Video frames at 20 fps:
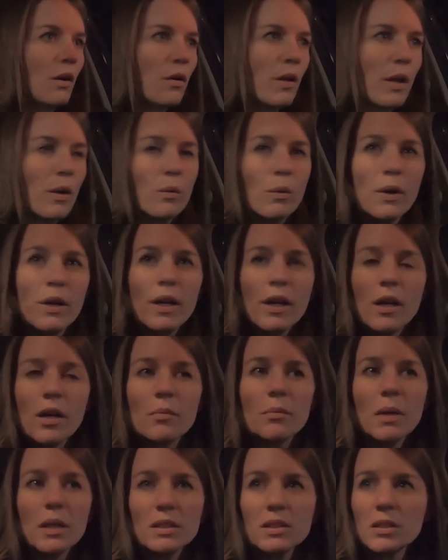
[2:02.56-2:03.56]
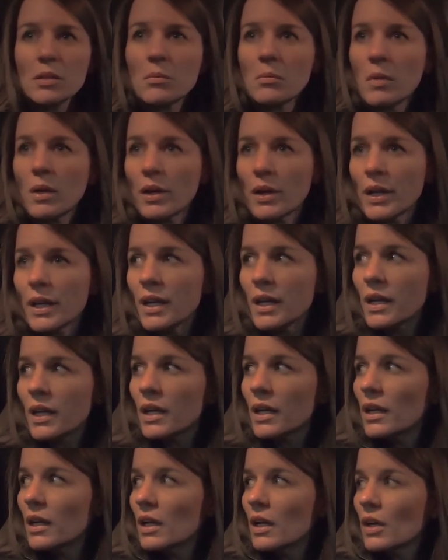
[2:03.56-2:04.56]
okay, we're here at Boston
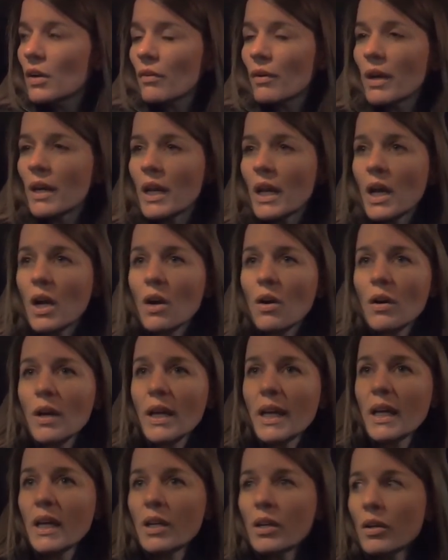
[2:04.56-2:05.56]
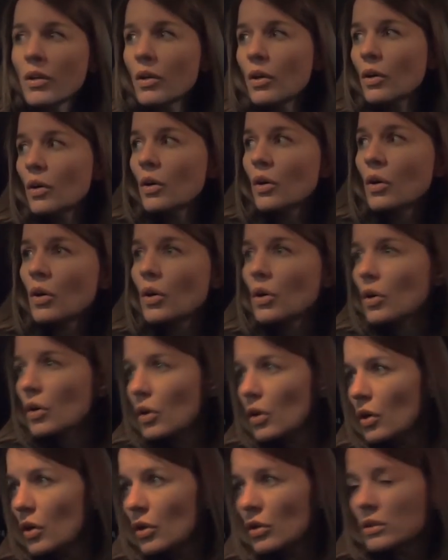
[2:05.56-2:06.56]
Market right now, and
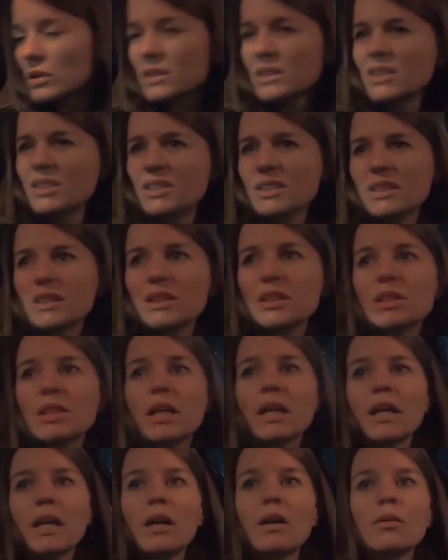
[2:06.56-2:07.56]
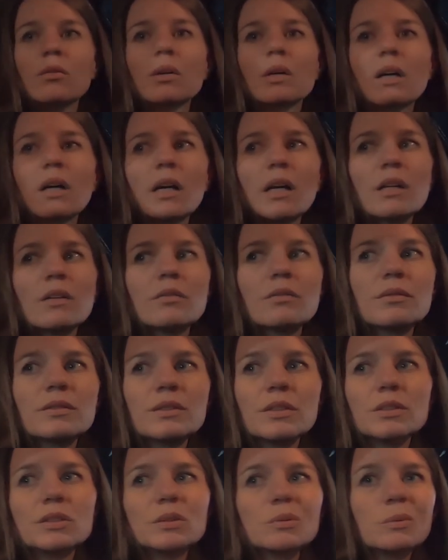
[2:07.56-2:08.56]
uh, let's just check out what kind of
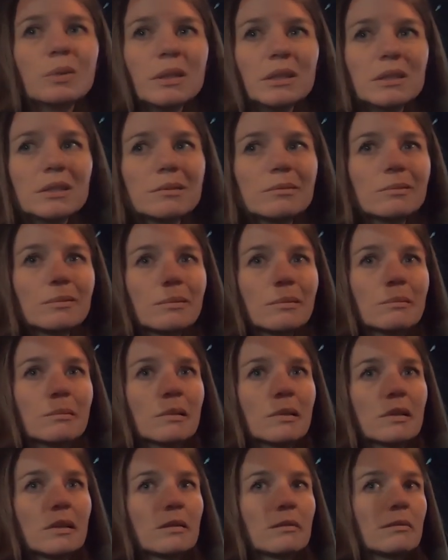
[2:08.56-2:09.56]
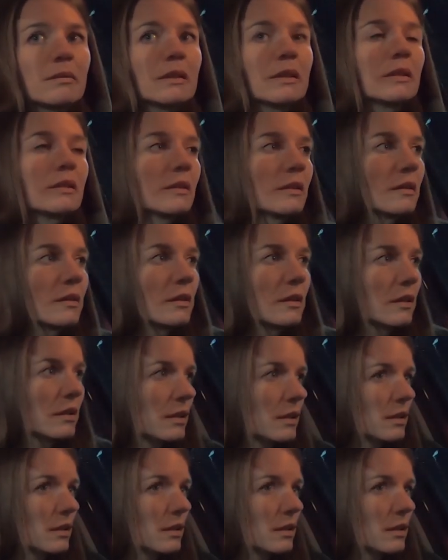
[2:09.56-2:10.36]
situation we're working with.